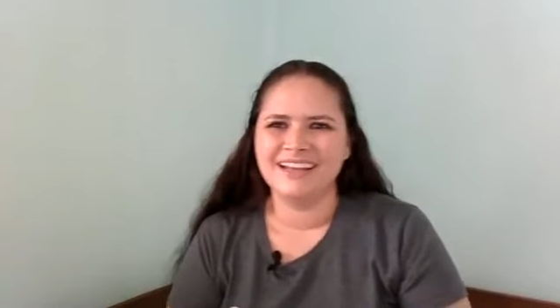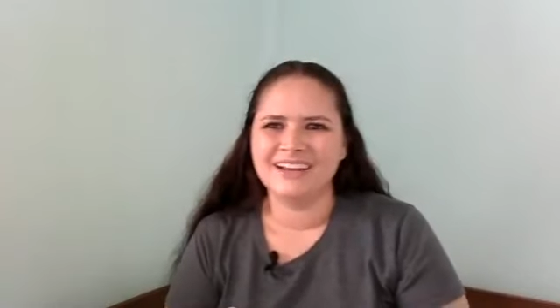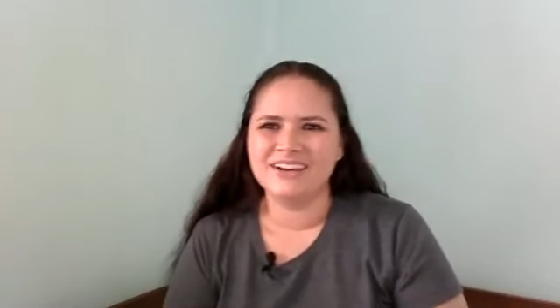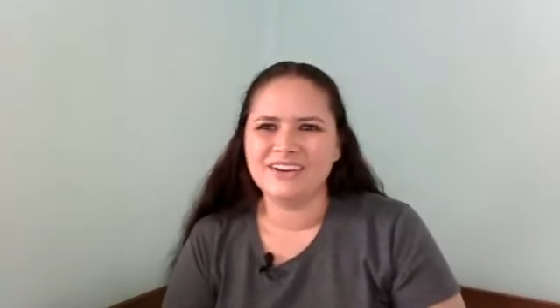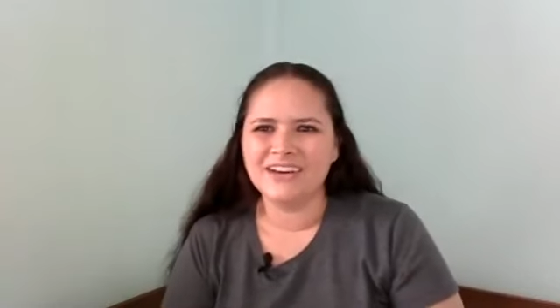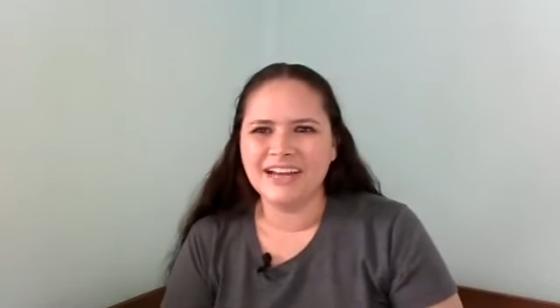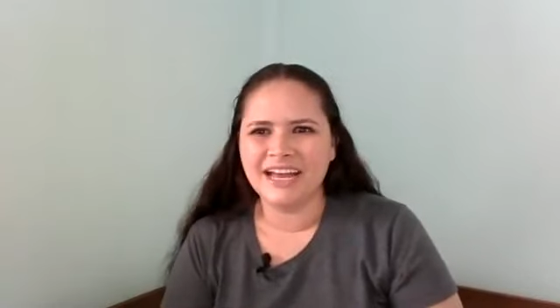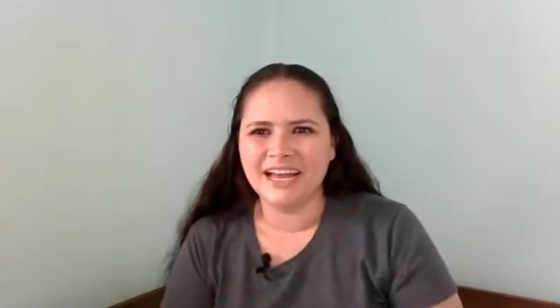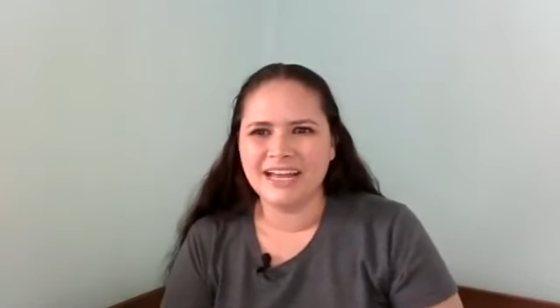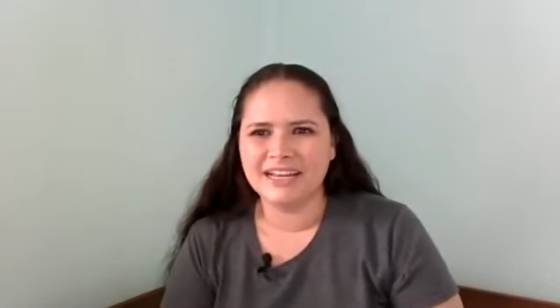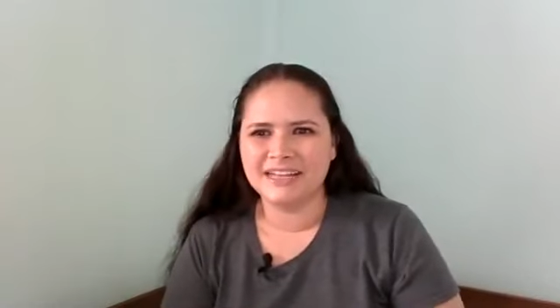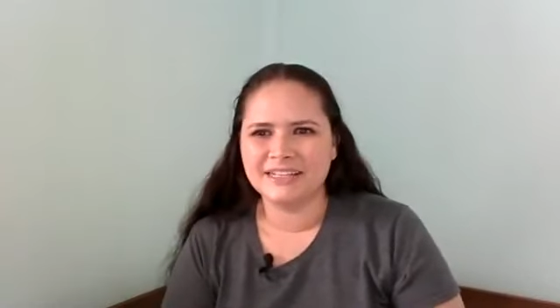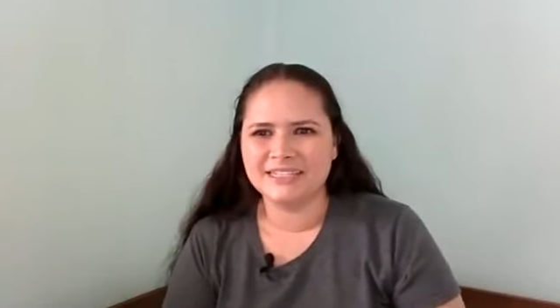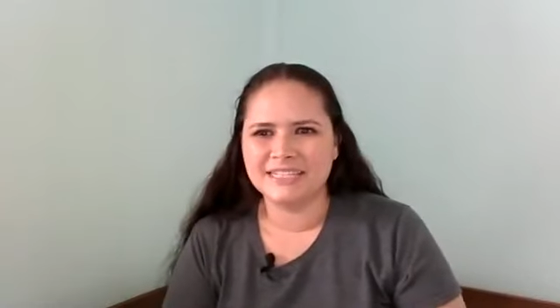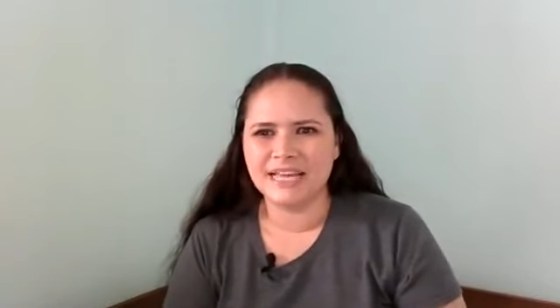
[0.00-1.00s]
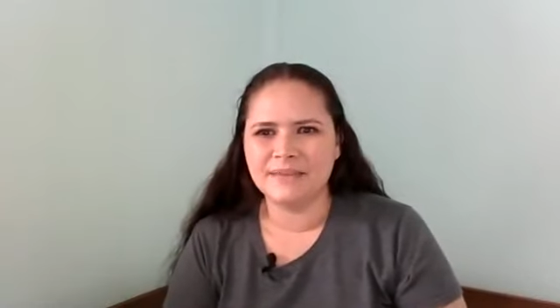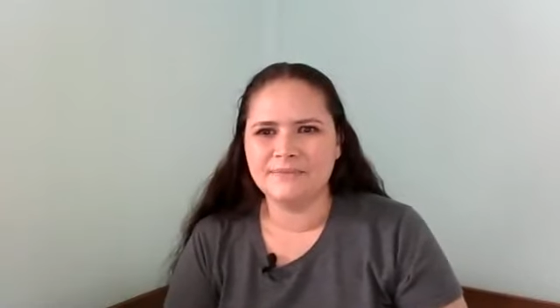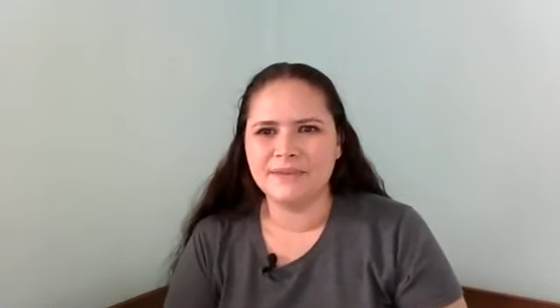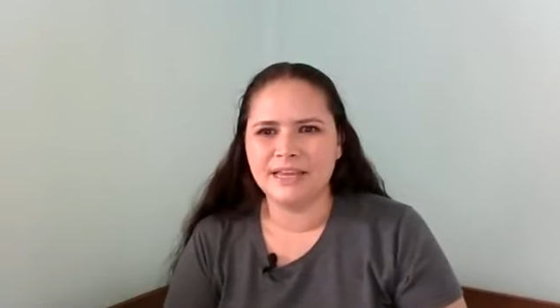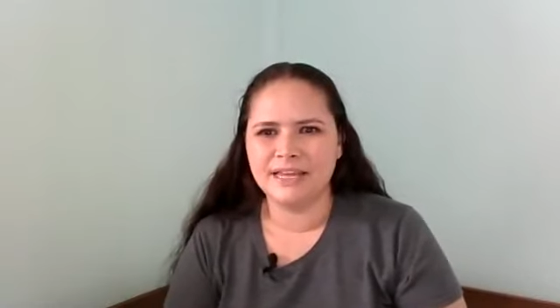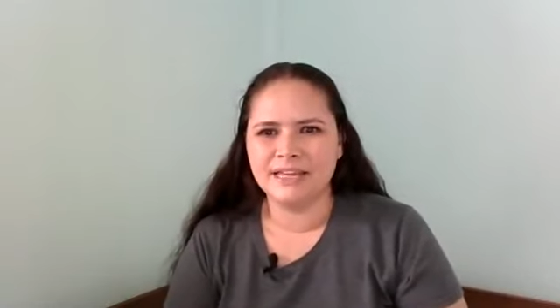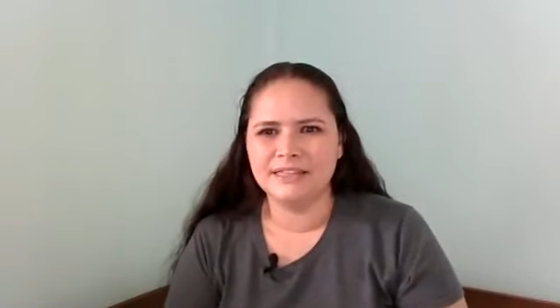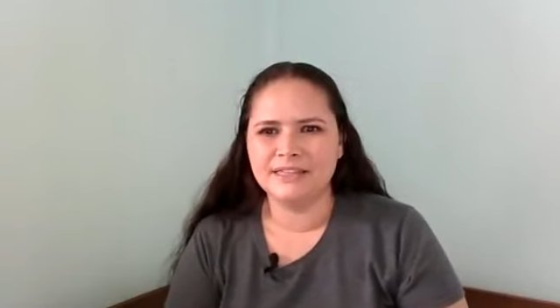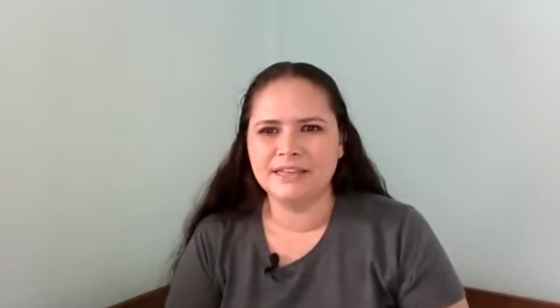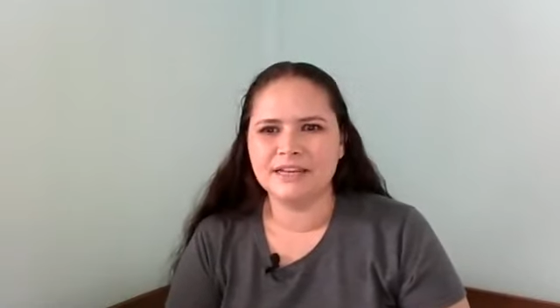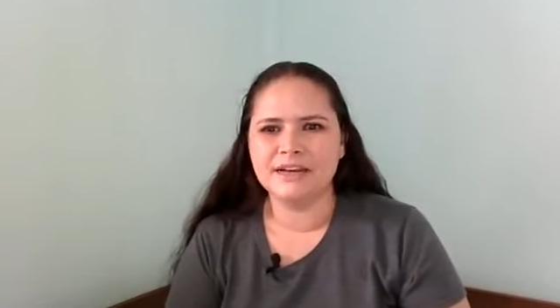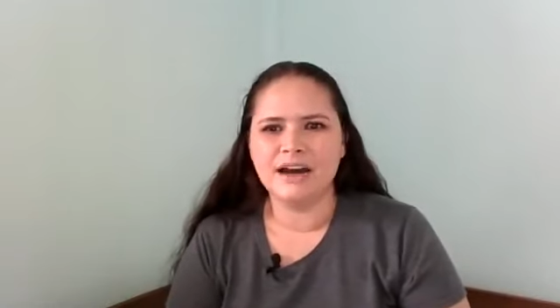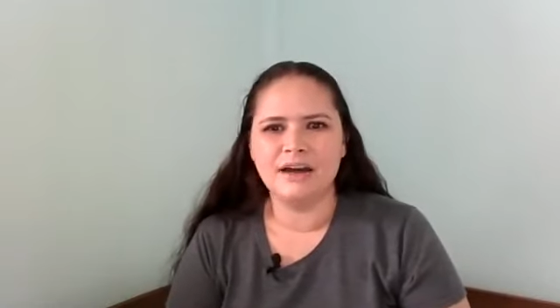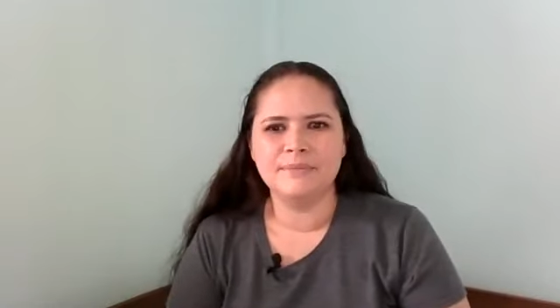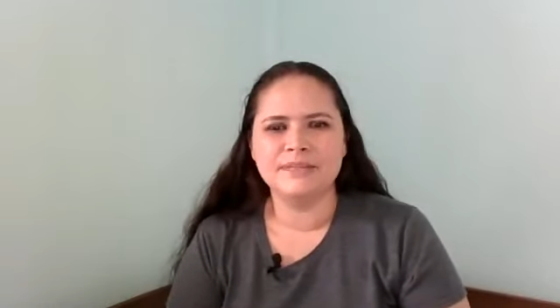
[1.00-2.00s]
Go ahead and type in the
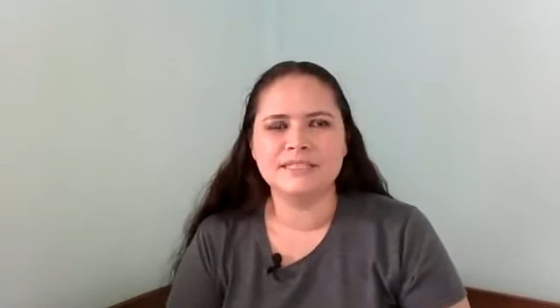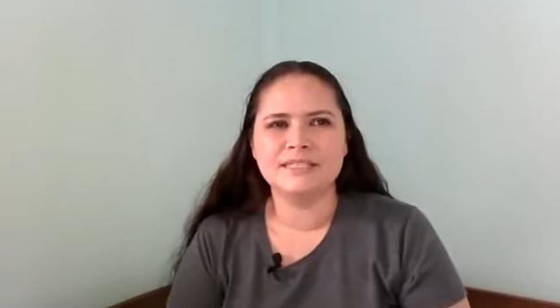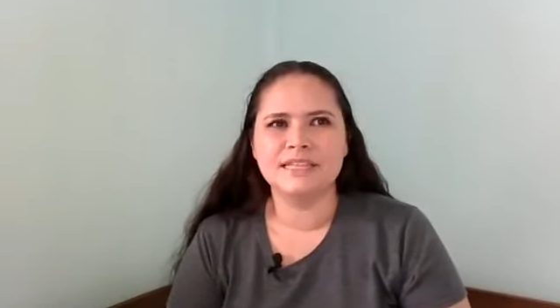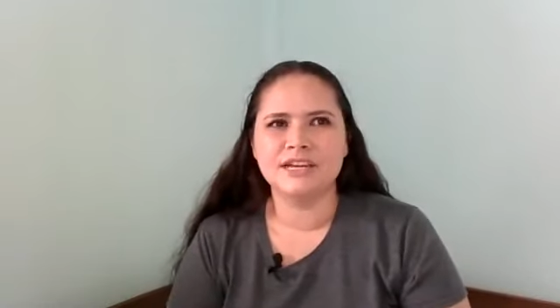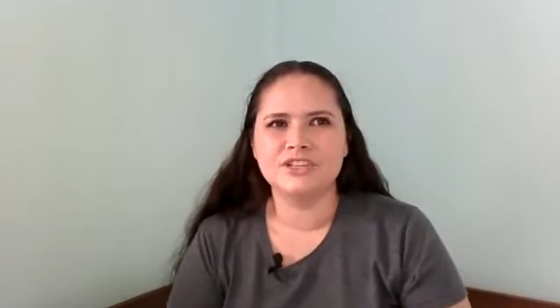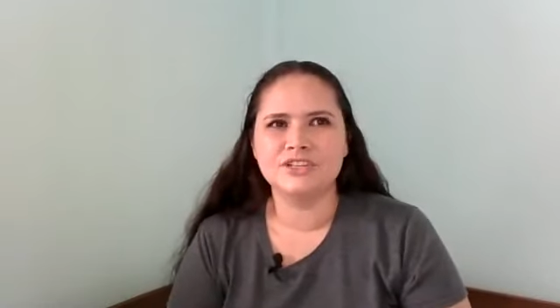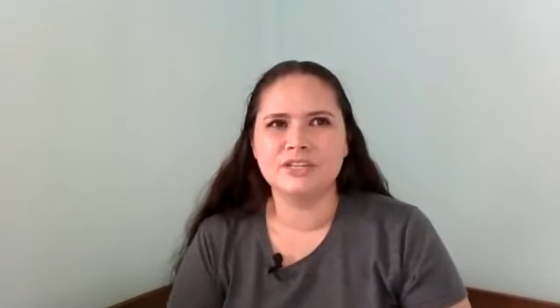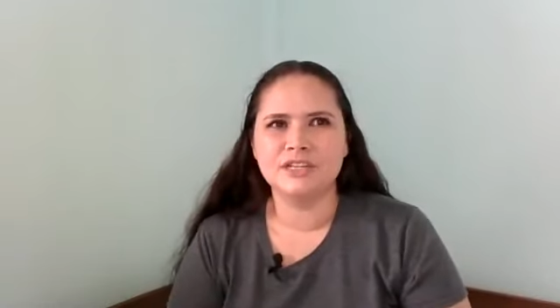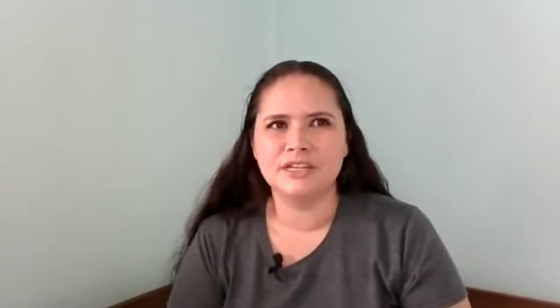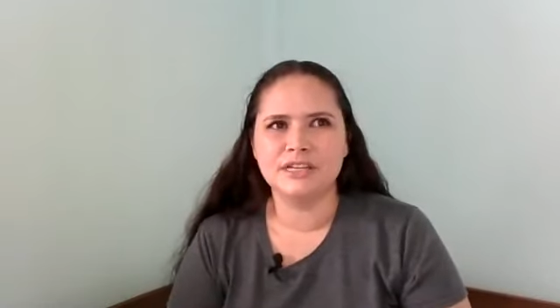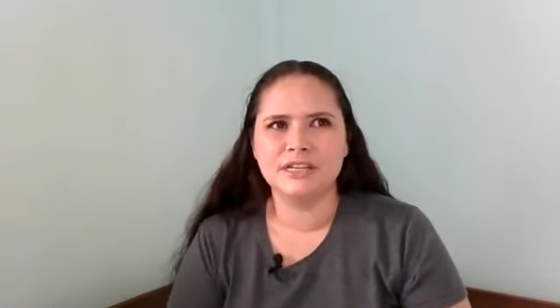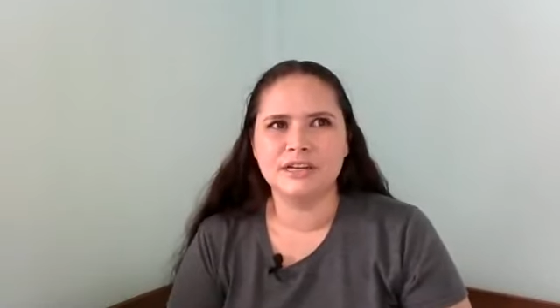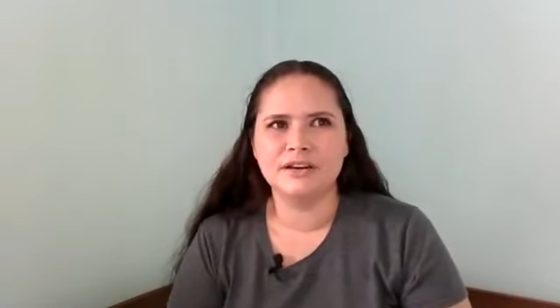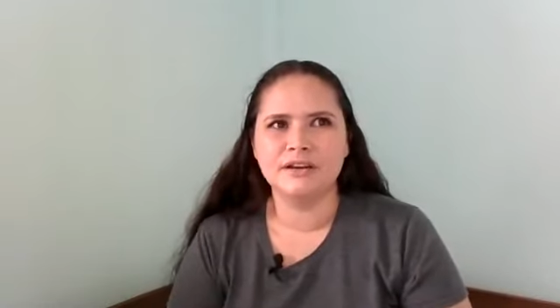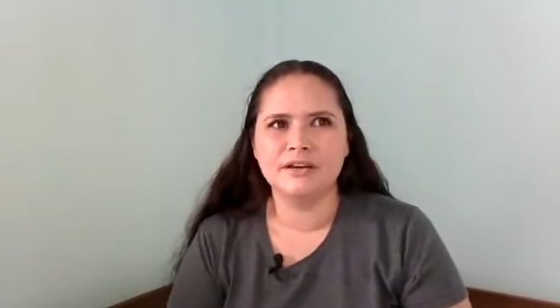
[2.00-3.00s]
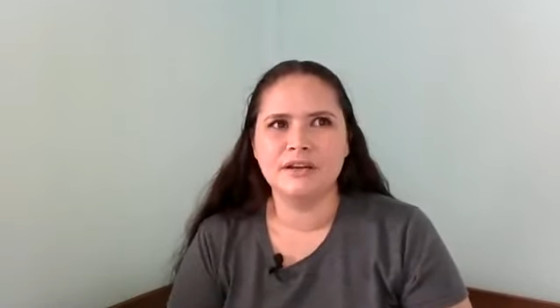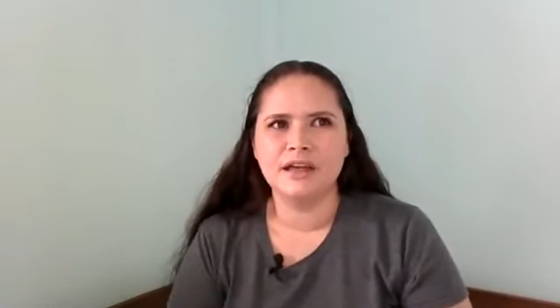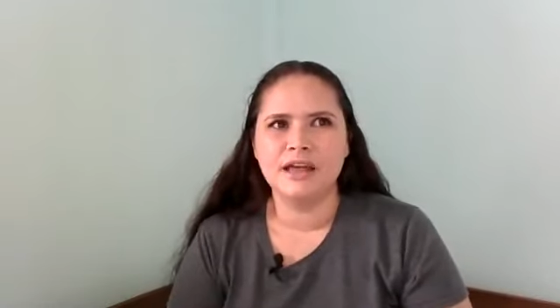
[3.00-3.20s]
comment section here